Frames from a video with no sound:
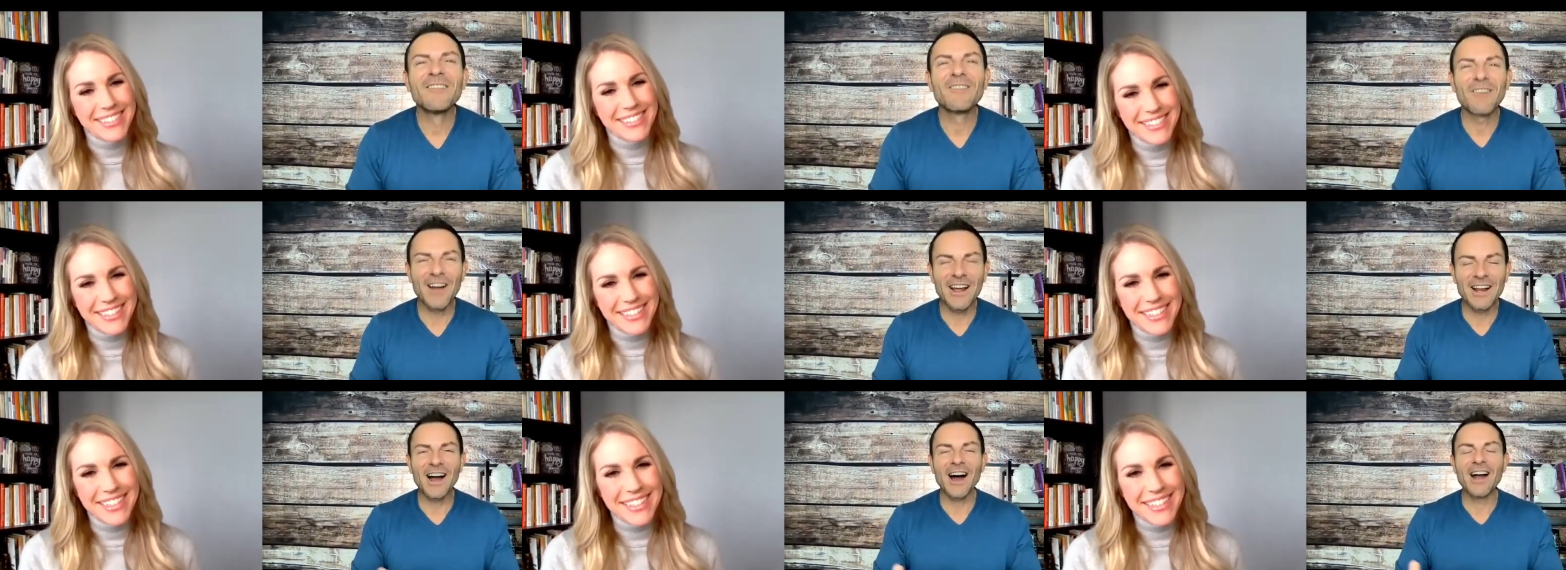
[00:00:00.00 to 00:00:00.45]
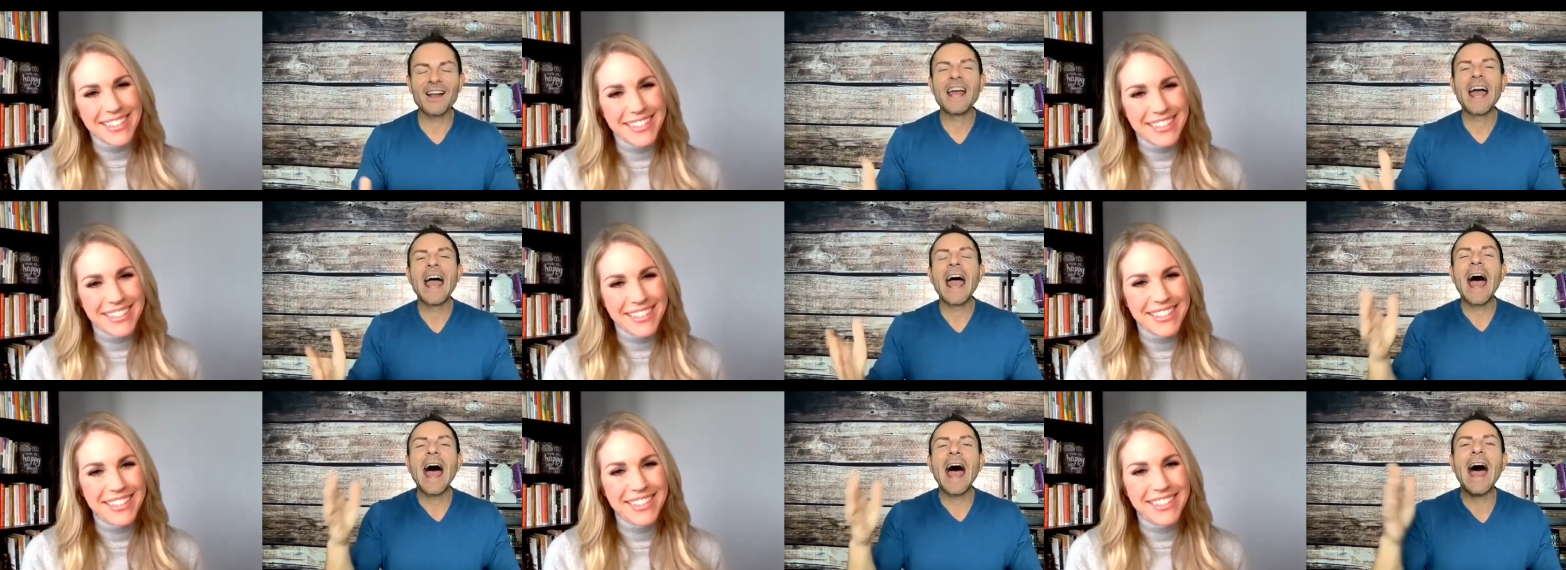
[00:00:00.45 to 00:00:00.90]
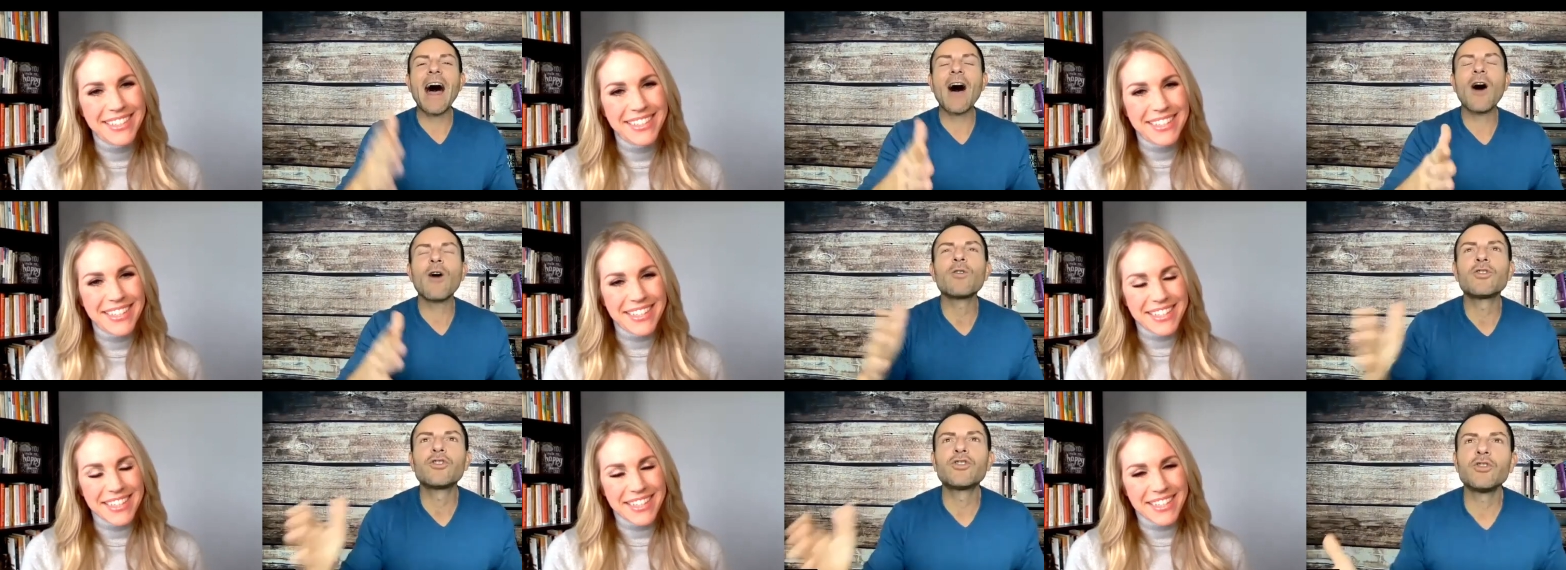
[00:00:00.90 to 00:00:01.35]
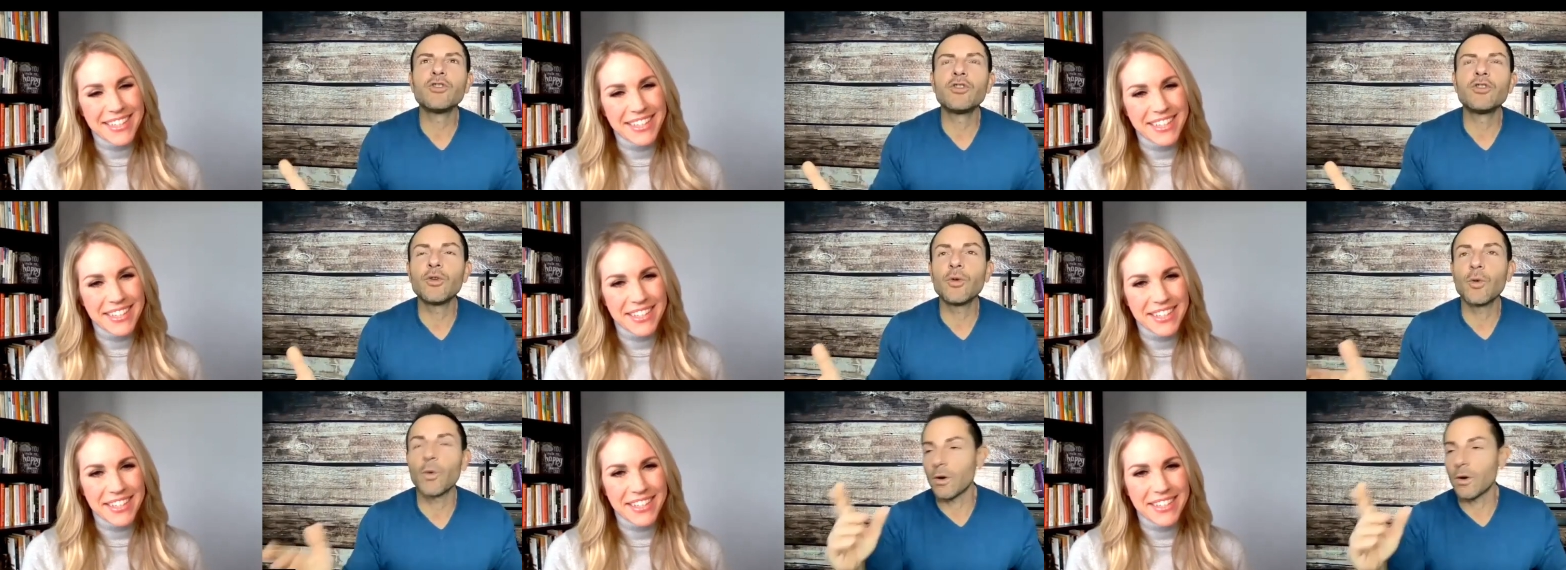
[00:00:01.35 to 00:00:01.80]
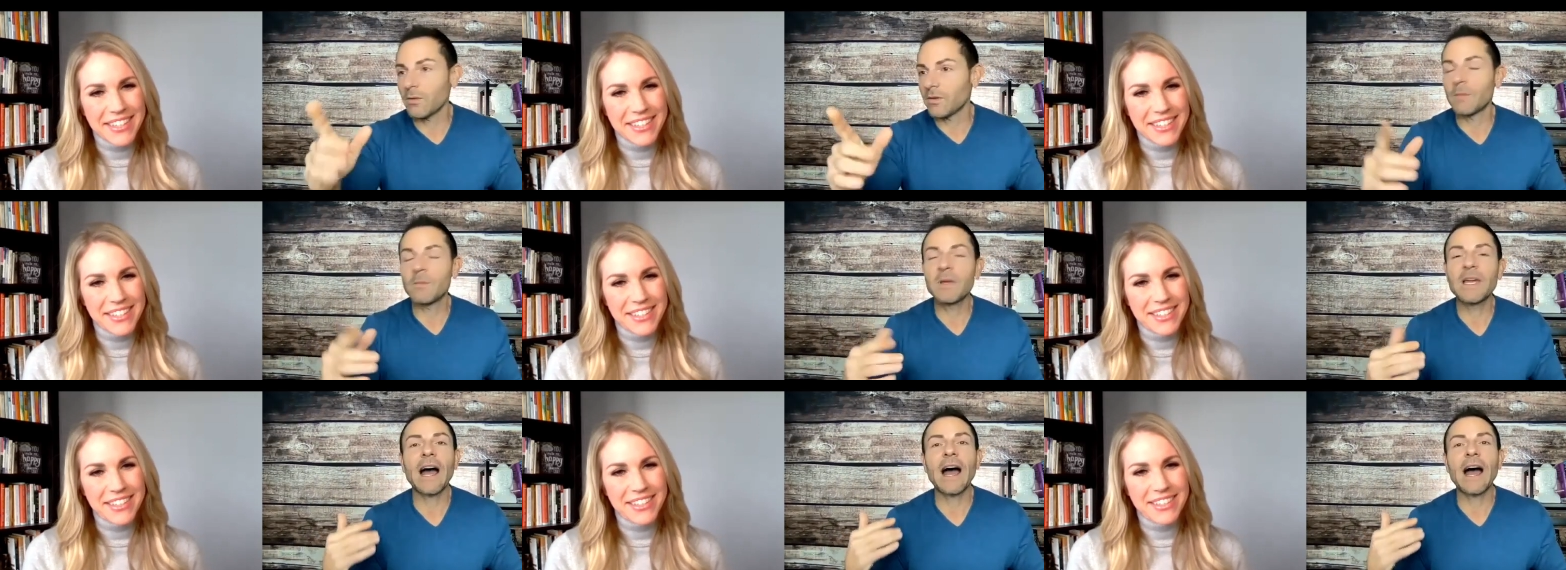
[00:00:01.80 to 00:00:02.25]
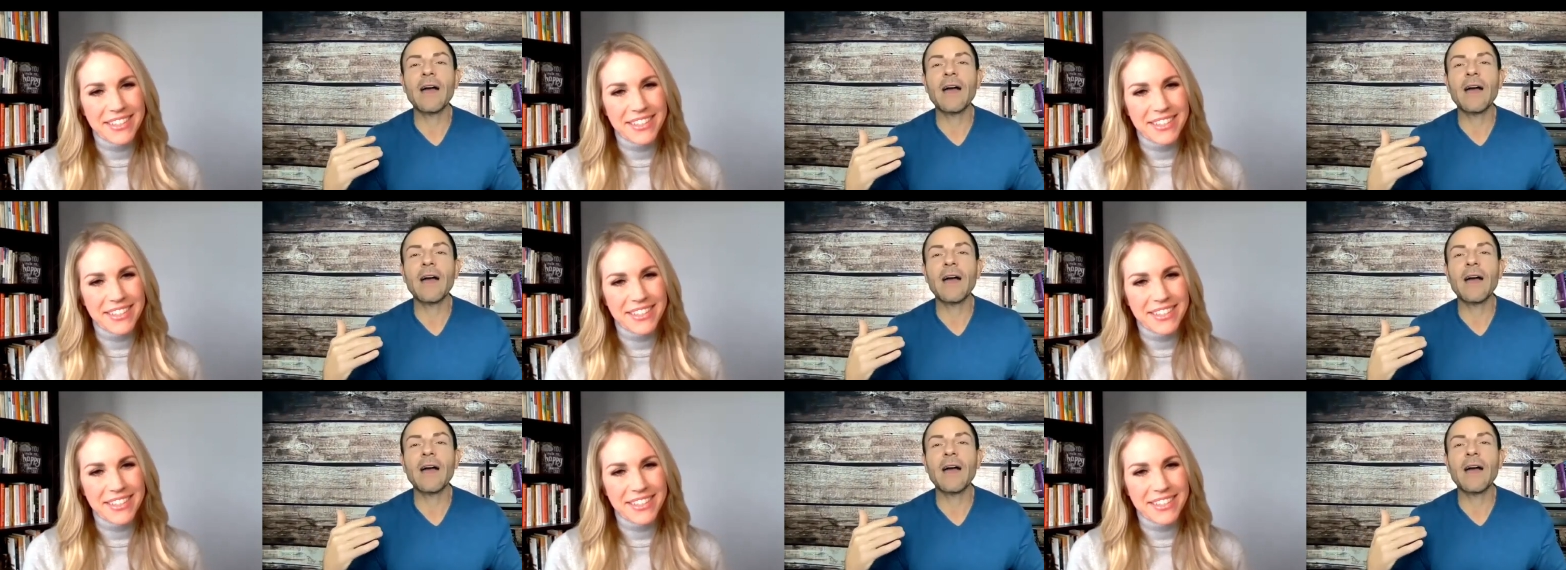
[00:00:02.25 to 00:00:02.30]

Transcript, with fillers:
Speaker 1: Right on. How do you? Well, let me.